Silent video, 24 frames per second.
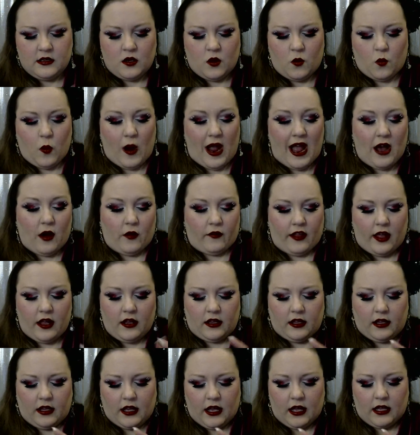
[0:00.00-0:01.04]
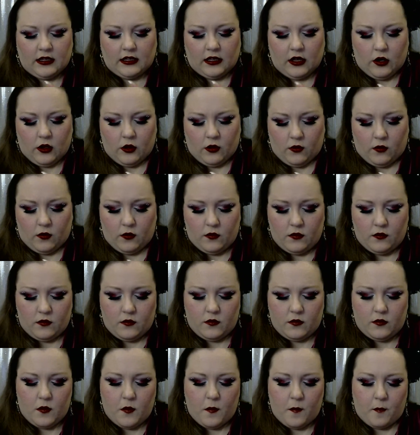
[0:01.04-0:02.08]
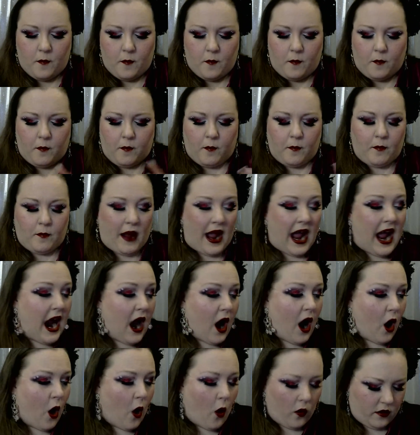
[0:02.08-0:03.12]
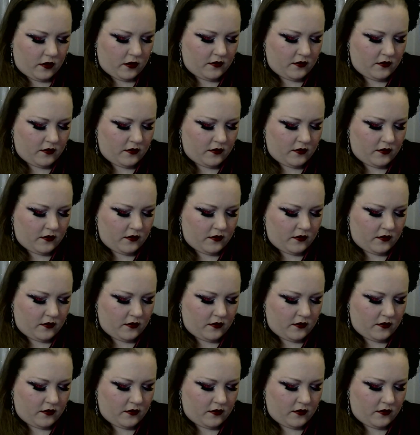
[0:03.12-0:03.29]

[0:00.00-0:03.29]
Wow, that yellow. Pow!